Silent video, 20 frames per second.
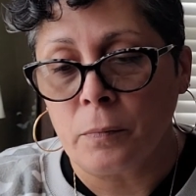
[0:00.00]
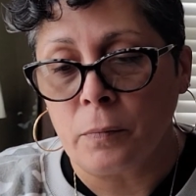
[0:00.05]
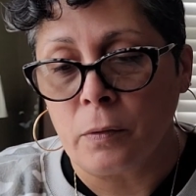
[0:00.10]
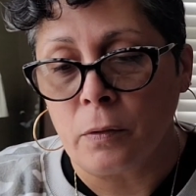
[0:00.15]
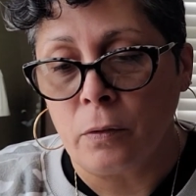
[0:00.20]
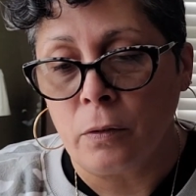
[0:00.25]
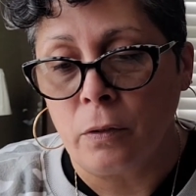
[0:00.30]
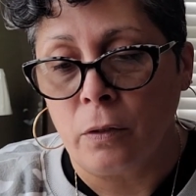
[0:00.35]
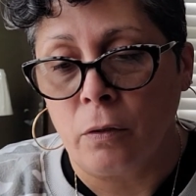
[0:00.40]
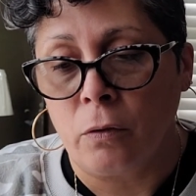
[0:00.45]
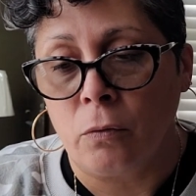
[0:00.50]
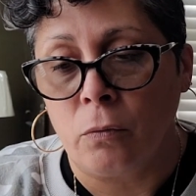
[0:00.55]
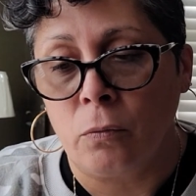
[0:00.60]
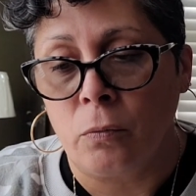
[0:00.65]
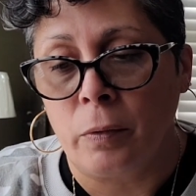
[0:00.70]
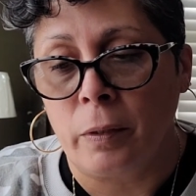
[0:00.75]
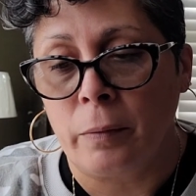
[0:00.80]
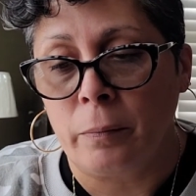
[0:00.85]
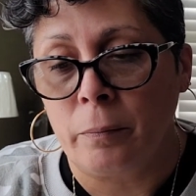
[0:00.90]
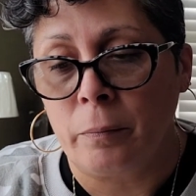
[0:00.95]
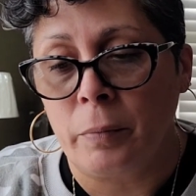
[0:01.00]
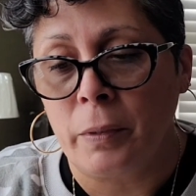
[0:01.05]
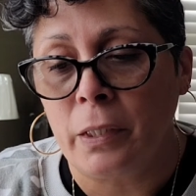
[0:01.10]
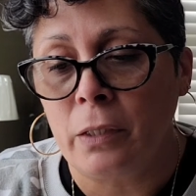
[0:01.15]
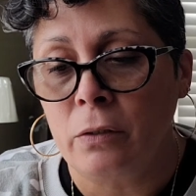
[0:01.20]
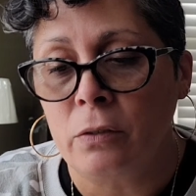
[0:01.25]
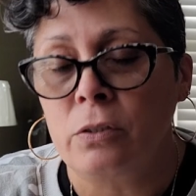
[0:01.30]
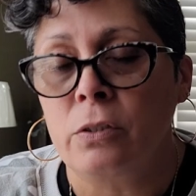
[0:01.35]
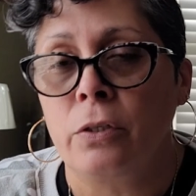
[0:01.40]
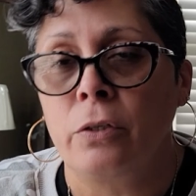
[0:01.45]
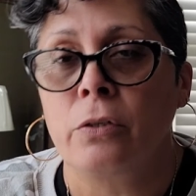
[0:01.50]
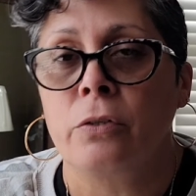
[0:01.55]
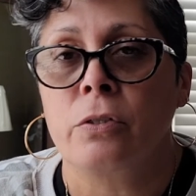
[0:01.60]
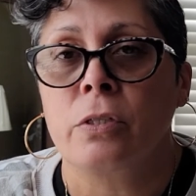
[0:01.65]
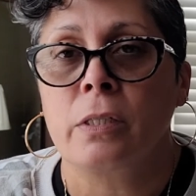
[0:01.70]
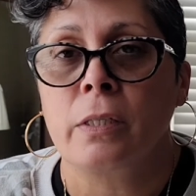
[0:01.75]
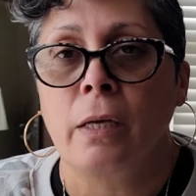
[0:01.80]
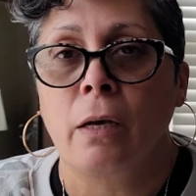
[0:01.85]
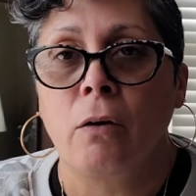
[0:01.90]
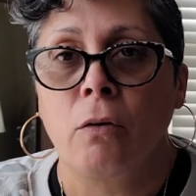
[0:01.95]
be good to
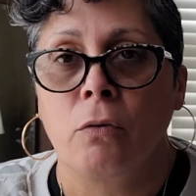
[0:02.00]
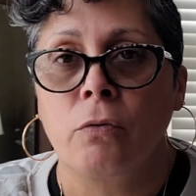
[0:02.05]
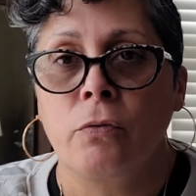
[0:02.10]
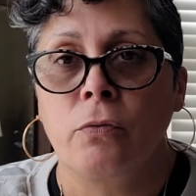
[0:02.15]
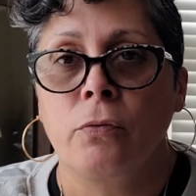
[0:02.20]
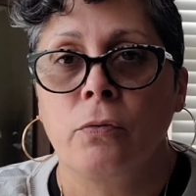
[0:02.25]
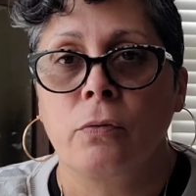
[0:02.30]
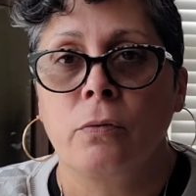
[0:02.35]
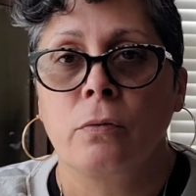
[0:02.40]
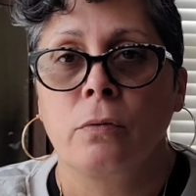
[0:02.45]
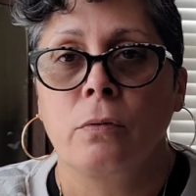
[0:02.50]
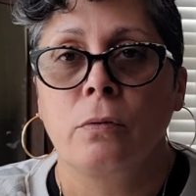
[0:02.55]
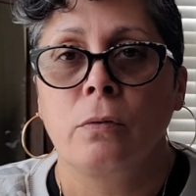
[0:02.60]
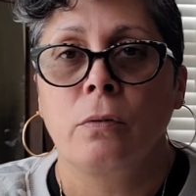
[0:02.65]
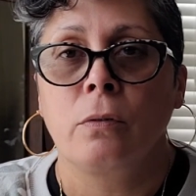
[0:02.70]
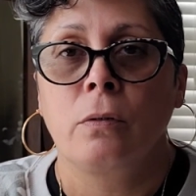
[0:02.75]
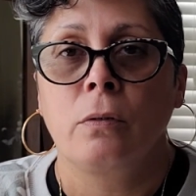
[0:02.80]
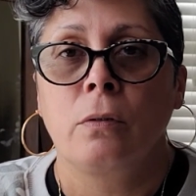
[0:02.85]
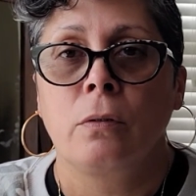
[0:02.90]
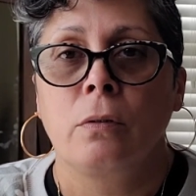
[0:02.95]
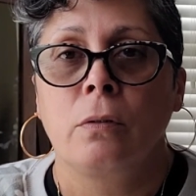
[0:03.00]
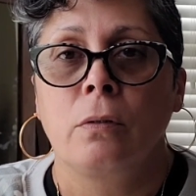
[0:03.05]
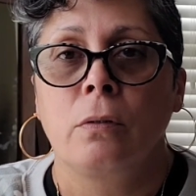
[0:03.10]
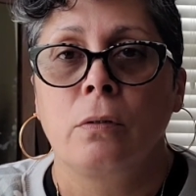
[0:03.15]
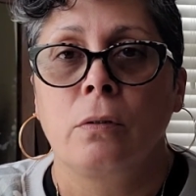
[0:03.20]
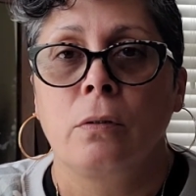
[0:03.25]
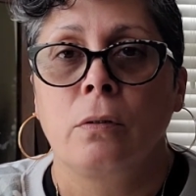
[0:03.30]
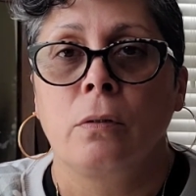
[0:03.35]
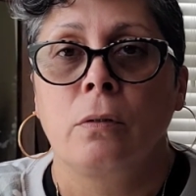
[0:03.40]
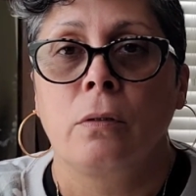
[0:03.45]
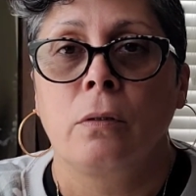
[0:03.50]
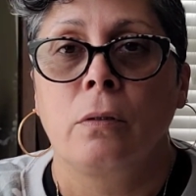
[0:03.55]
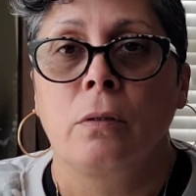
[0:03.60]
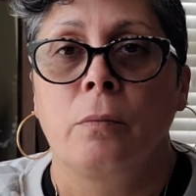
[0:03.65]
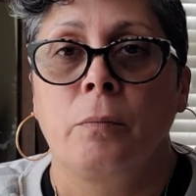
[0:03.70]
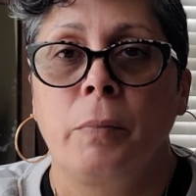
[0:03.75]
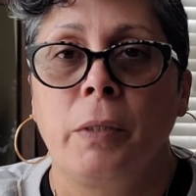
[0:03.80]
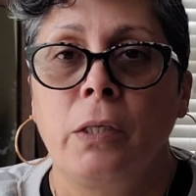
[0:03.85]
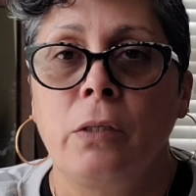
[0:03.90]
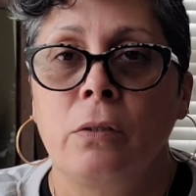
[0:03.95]
yourself.
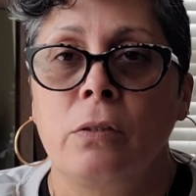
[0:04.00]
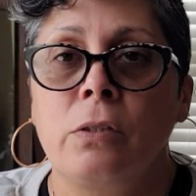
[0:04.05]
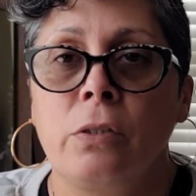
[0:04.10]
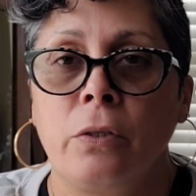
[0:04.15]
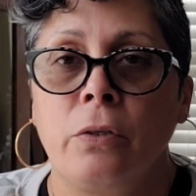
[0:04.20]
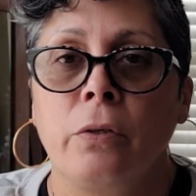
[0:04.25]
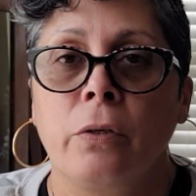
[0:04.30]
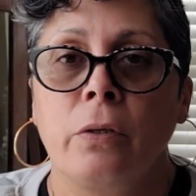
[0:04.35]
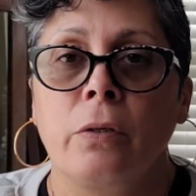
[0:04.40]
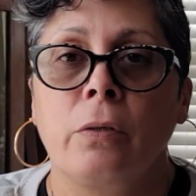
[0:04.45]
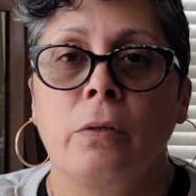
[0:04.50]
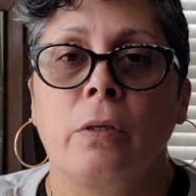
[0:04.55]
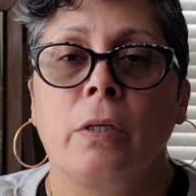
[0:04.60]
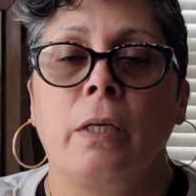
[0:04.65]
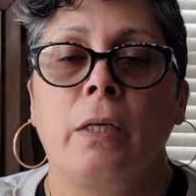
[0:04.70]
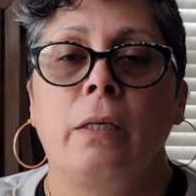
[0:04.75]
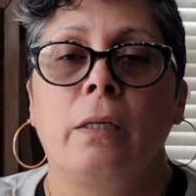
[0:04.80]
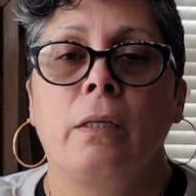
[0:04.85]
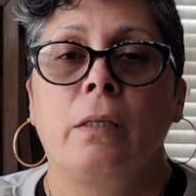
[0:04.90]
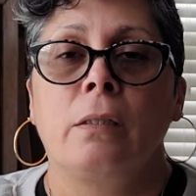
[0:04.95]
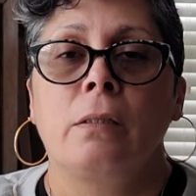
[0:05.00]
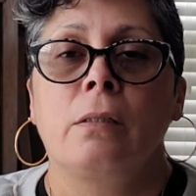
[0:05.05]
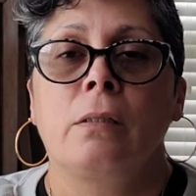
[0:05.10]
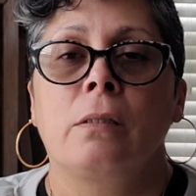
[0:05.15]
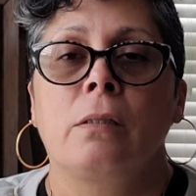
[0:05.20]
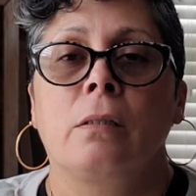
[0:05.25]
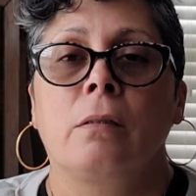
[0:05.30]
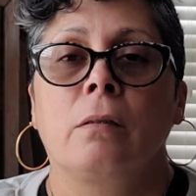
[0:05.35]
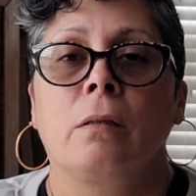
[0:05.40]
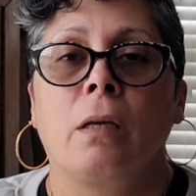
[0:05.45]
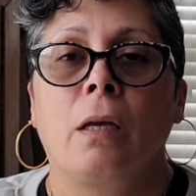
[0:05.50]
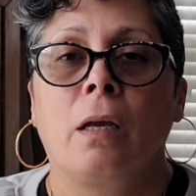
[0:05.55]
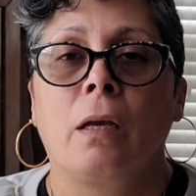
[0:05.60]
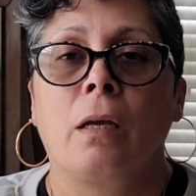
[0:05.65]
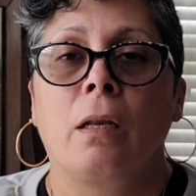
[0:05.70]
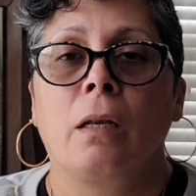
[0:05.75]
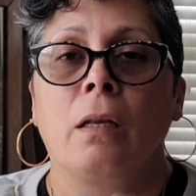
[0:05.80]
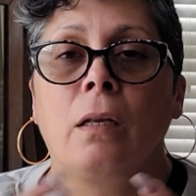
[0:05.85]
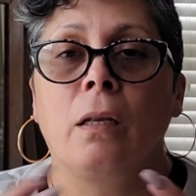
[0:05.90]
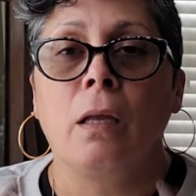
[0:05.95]
Be good to your kids.
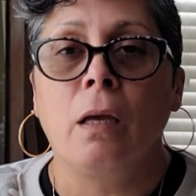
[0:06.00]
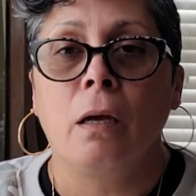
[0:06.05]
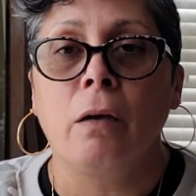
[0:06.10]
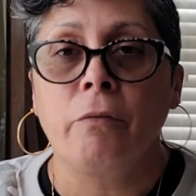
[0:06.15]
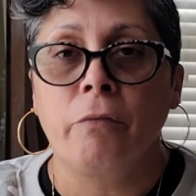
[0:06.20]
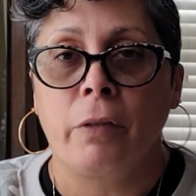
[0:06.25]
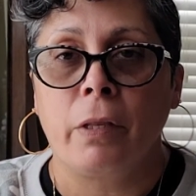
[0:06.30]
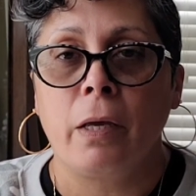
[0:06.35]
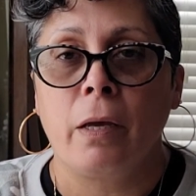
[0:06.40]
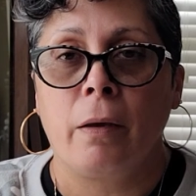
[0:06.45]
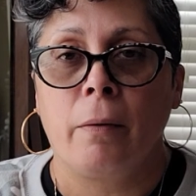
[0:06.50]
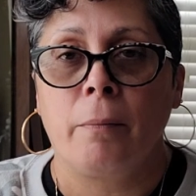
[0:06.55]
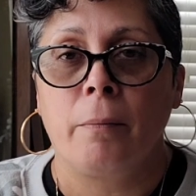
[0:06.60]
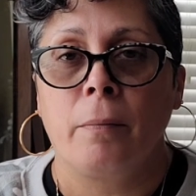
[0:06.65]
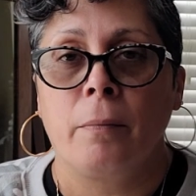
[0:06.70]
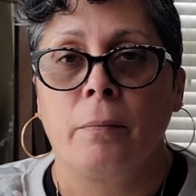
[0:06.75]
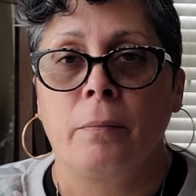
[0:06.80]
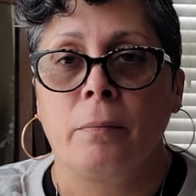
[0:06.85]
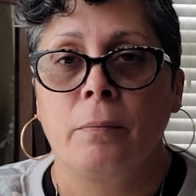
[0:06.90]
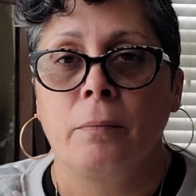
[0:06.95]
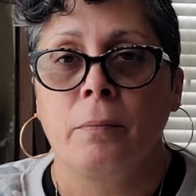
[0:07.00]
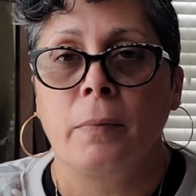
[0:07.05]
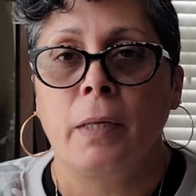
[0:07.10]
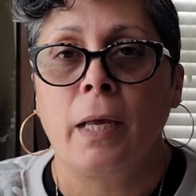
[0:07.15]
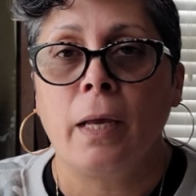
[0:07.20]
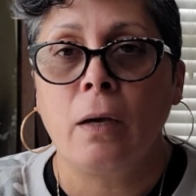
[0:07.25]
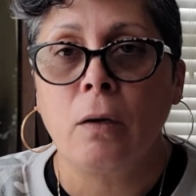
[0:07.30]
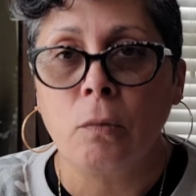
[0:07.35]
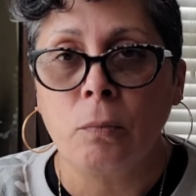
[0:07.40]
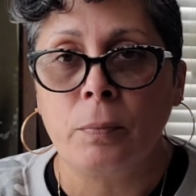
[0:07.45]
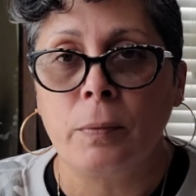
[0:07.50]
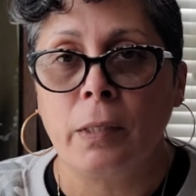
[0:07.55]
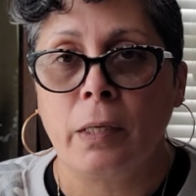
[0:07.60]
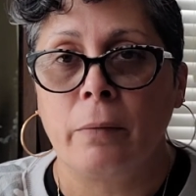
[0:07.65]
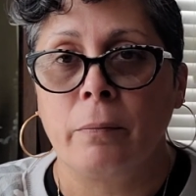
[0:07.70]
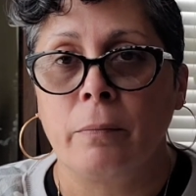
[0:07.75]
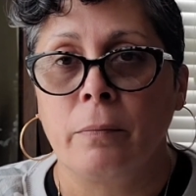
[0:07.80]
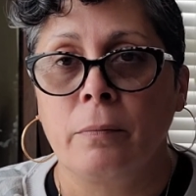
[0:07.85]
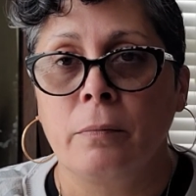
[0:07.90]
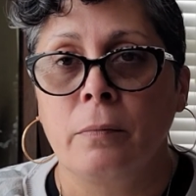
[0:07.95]
Love them. Help
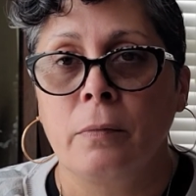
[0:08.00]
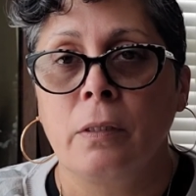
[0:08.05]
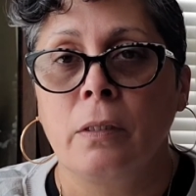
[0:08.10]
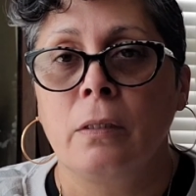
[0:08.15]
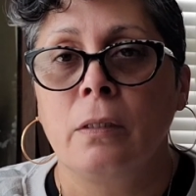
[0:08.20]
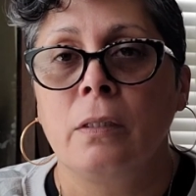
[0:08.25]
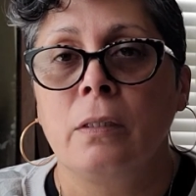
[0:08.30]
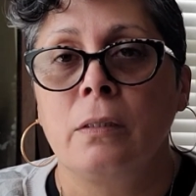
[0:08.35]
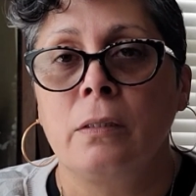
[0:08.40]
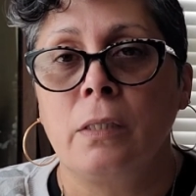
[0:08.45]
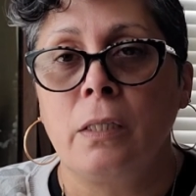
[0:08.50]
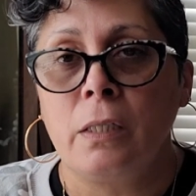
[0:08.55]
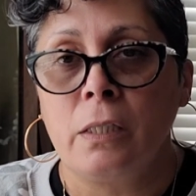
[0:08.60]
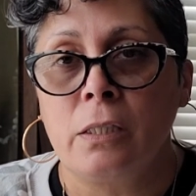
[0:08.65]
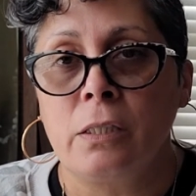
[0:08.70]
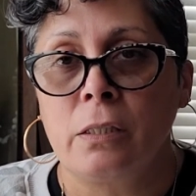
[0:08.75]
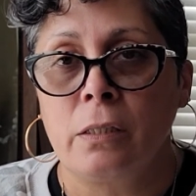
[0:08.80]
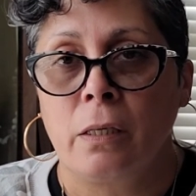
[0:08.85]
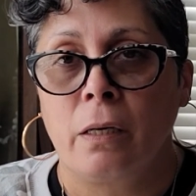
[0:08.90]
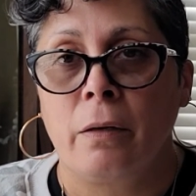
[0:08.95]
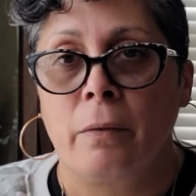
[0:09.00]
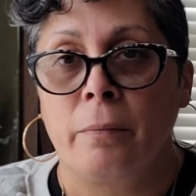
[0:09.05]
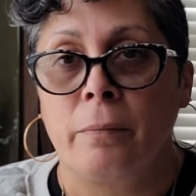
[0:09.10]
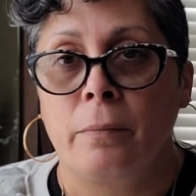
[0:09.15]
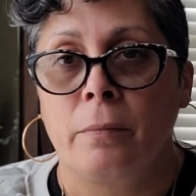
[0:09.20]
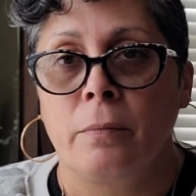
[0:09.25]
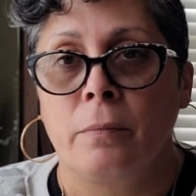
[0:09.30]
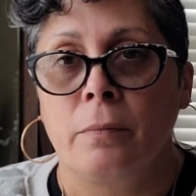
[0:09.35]
them. Teach them.